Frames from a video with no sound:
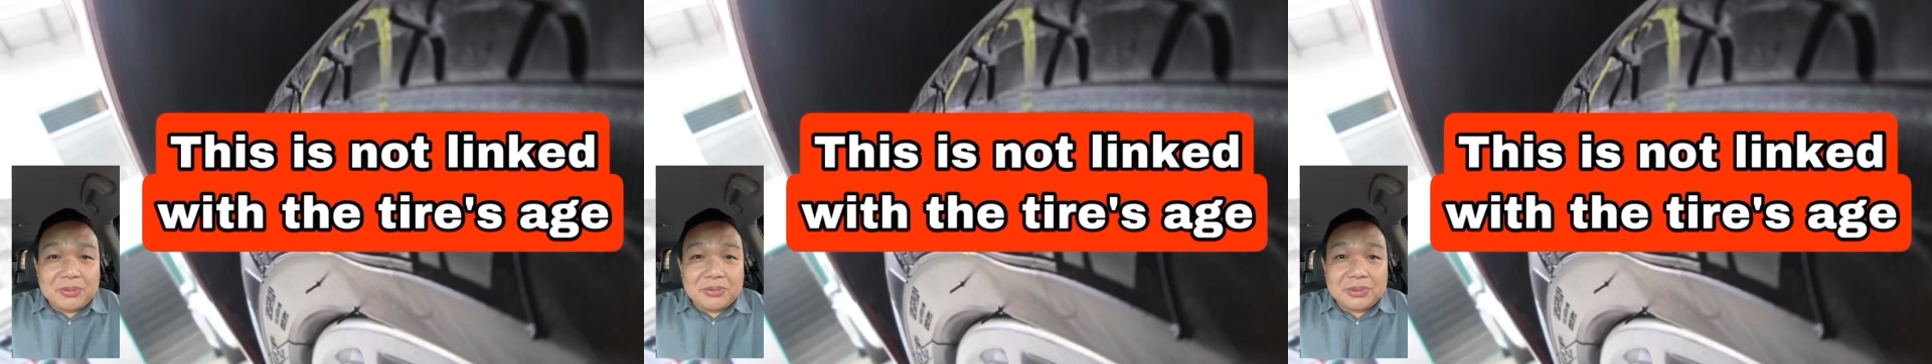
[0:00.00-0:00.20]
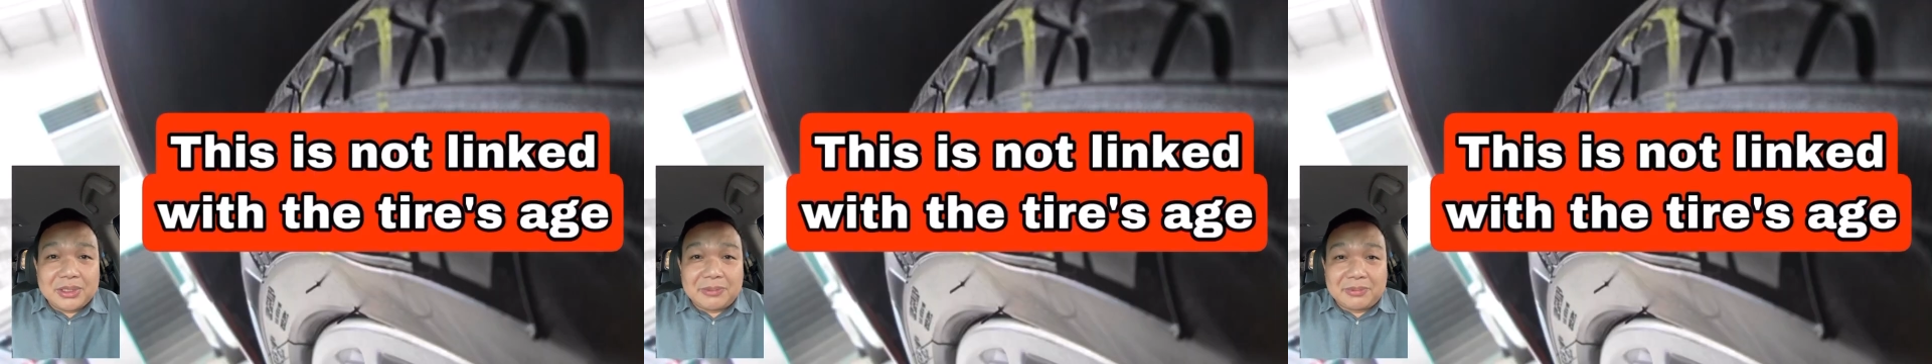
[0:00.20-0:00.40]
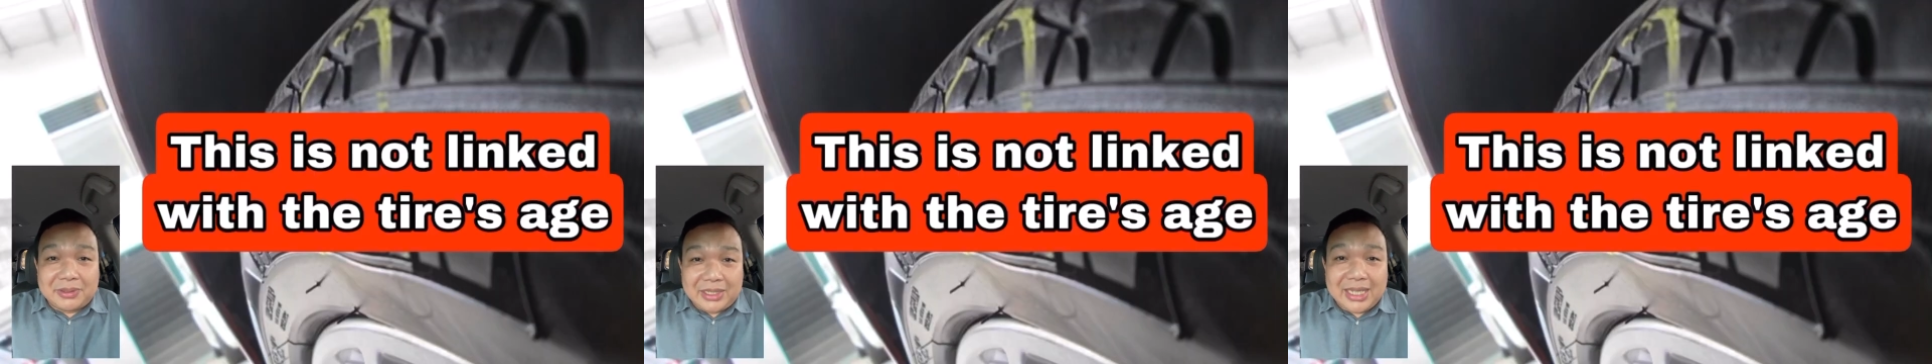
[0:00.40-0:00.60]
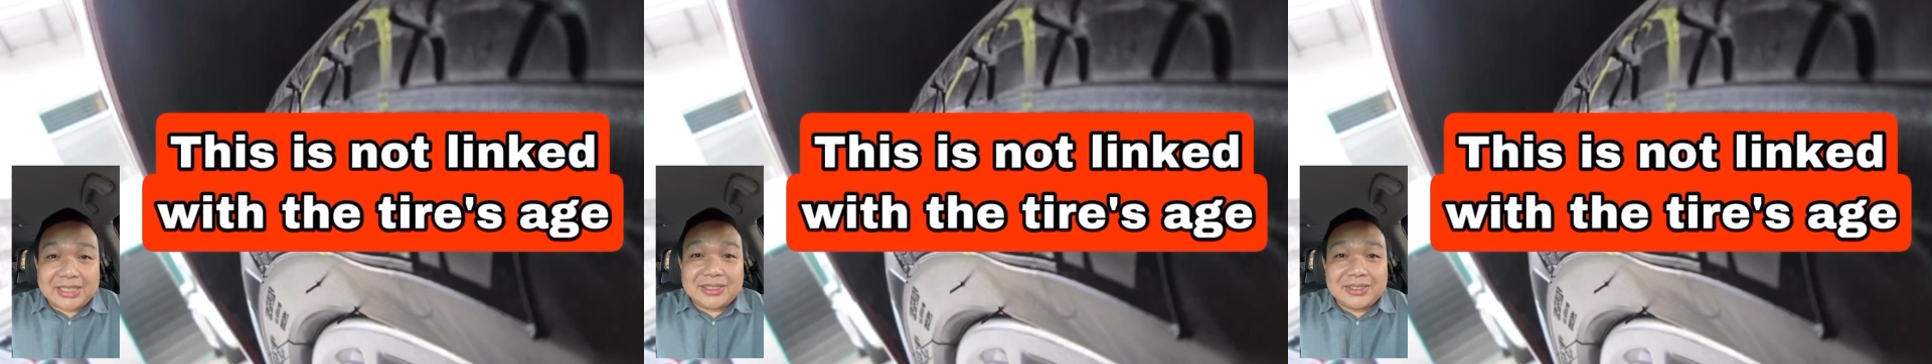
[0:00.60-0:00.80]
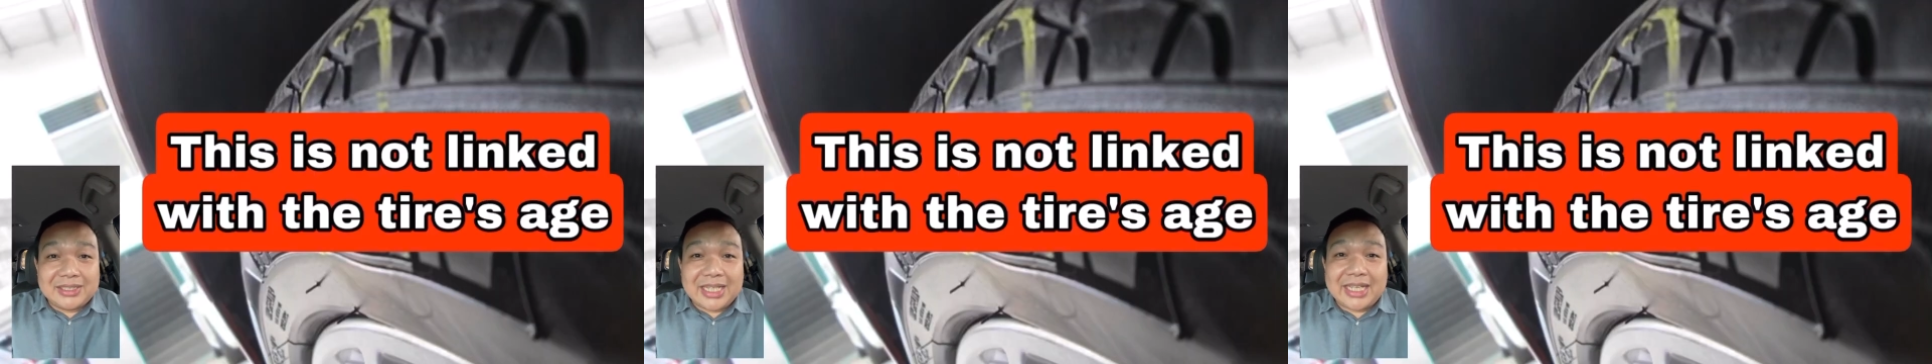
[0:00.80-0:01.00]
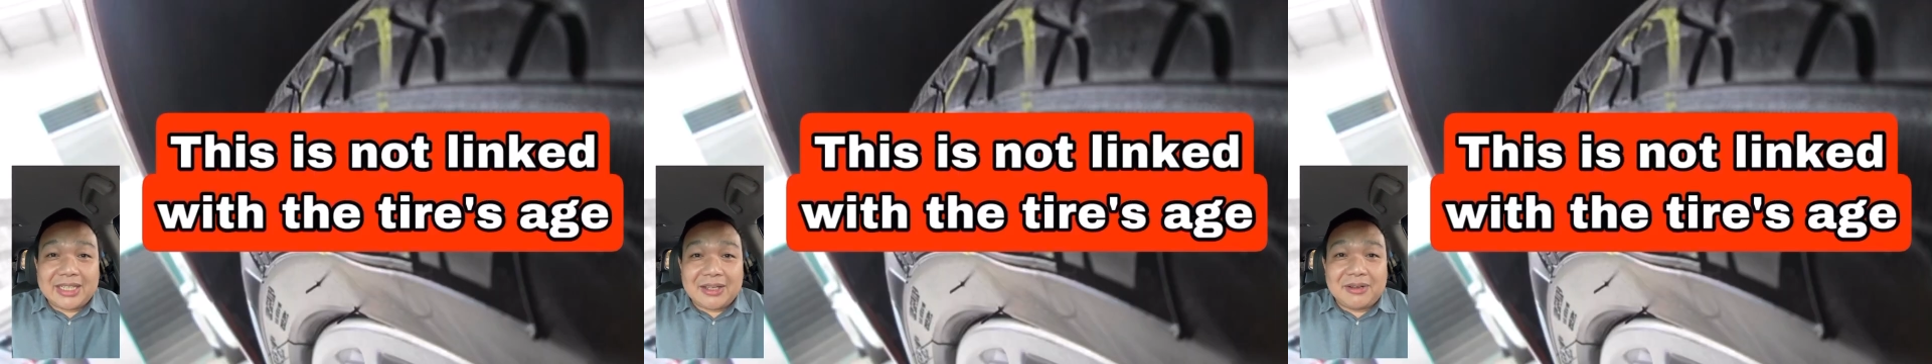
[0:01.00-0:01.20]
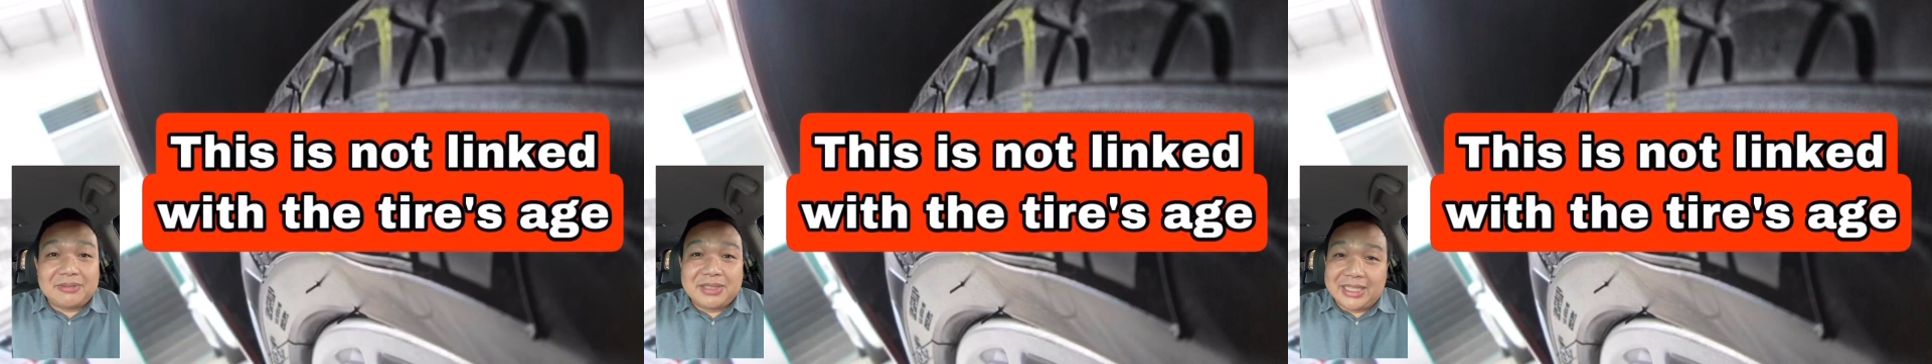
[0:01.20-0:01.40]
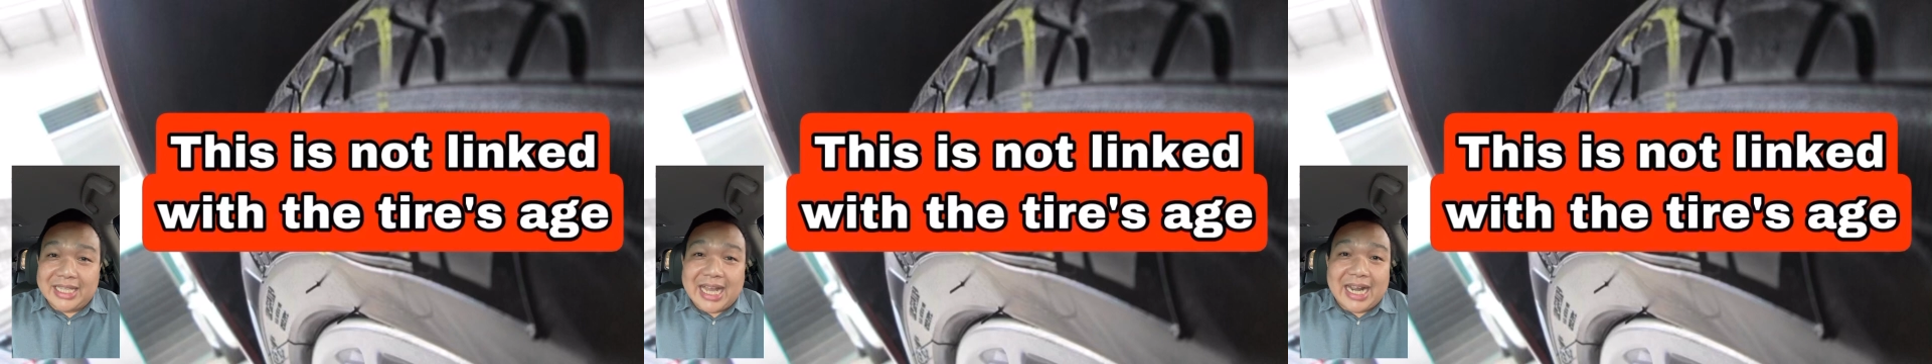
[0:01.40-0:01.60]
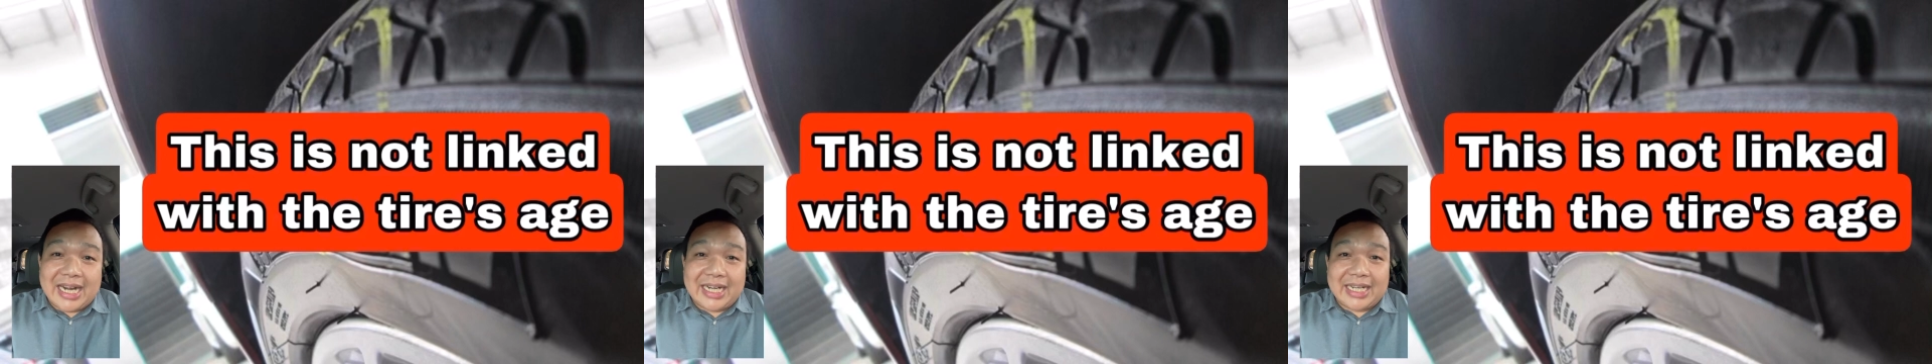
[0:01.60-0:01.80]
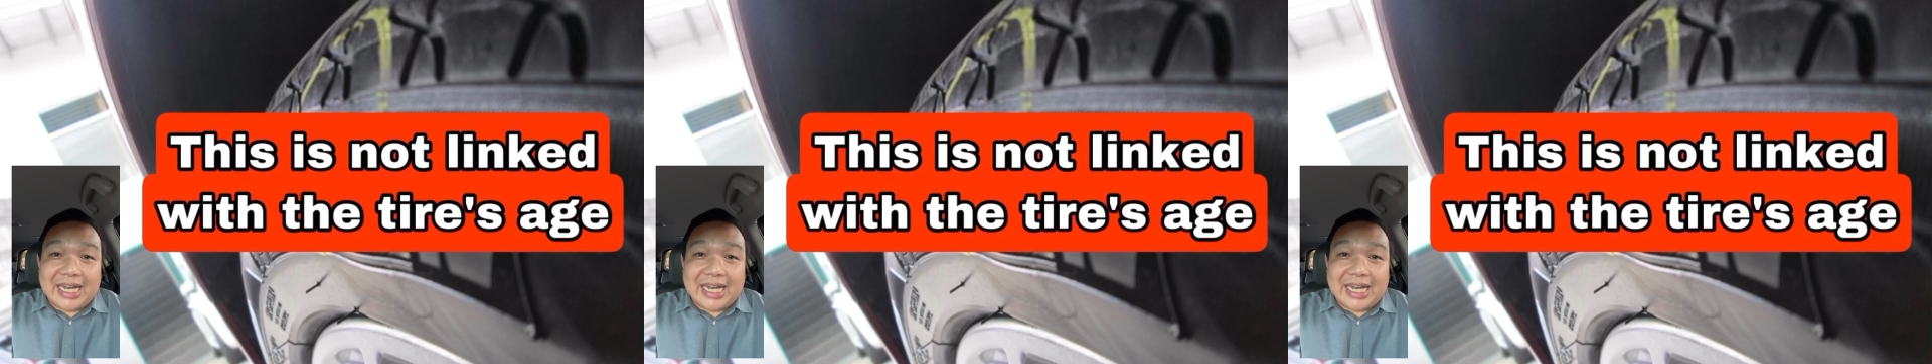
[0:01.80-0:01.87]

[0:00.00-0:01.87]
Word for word: with the production date of the tire.